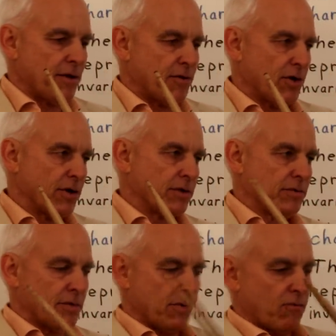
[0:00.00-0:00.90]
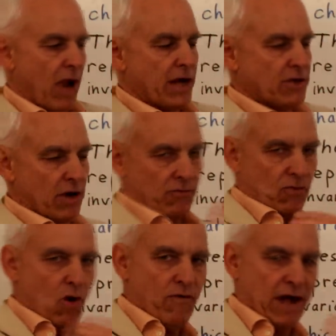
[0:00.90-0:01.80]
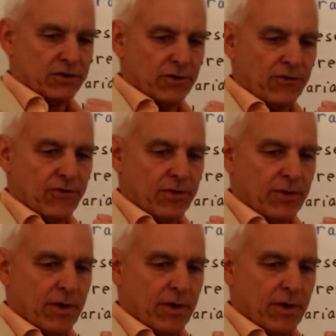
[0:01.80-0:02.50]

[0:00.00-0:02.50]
the right on row vectors,